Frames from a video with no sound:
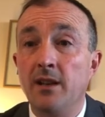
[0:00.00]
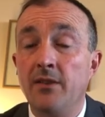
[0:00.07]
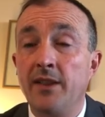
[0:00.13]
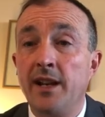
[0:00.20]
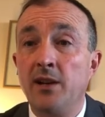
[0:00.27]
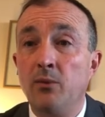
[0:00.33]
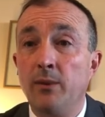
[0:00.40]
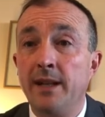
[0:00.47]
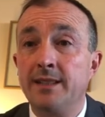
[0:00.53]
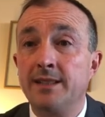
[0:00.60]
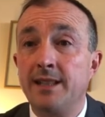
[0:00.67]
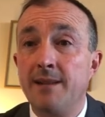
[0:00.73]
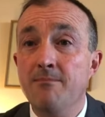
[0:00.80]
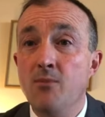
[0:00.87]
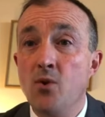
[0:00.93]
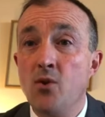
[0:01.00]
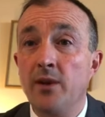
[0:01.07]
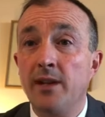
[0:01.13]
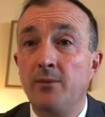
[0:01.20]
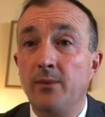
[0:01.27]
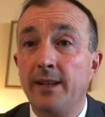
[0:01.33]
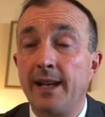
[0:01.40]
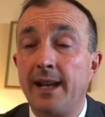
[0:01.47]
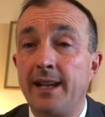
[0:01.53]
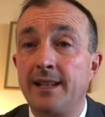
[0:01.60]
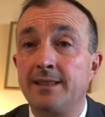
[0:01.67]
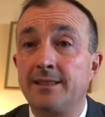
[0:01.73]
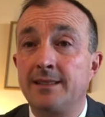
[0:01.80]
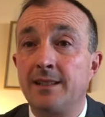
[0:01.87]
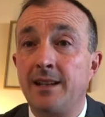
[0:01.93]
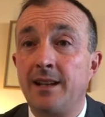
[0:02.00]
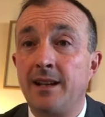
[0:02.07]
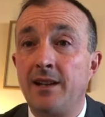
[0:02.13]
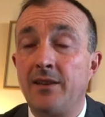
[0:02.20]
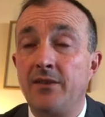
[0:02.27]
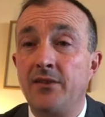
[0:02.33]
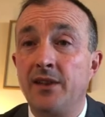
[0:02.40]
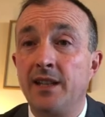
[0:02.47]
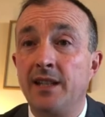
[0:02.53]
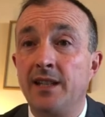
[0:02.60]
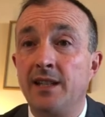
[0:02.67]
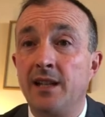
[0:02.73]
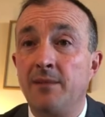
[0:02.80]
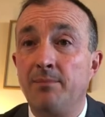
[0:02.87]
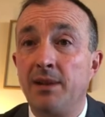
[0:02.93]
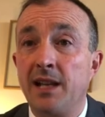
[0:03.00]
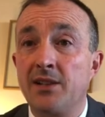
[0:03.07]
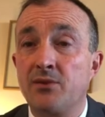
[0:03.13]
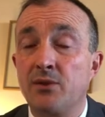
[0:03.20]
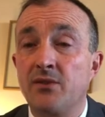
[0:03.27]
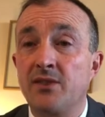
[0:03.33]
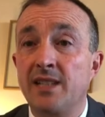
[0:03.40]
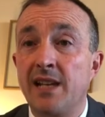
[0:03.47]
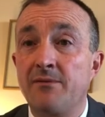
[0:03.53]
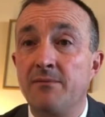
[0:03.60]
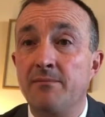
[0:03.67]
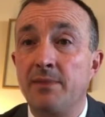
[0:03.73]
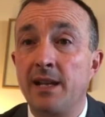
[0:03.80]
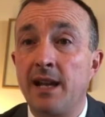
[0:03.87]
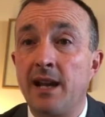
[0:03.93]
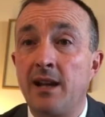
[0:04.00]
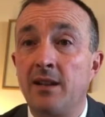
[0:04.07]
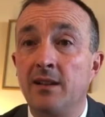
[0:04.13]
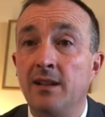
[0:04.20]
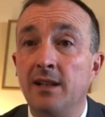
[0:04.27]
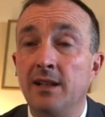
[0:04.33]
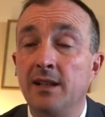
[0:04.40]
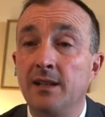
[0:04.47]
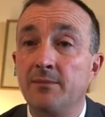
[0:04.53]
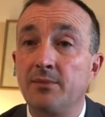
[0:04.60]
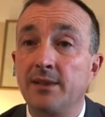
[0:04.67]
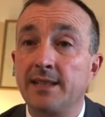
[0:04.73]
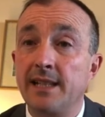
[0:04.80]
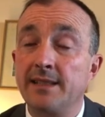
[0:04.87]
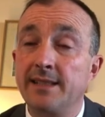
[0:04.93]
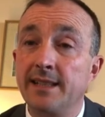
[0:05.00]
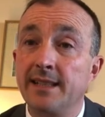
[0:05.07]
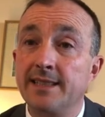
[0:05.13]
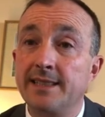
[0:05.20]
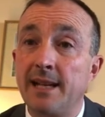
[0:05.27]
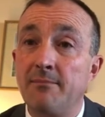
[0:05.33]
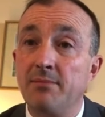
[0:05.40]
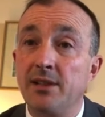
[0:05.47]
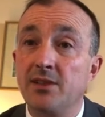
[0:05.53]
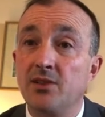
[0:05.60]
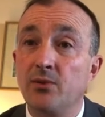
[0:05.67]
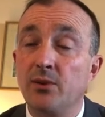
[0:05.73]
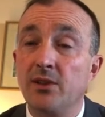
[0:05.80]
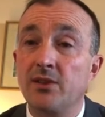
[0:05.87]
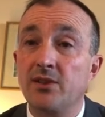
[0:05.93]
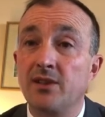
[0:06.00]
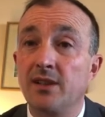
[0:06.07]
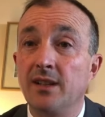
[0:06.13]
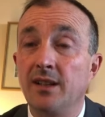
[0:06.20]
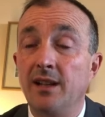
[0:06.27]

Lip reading: Then on Wednesday morning we had the pleasure of 7BL presenting assembly to us,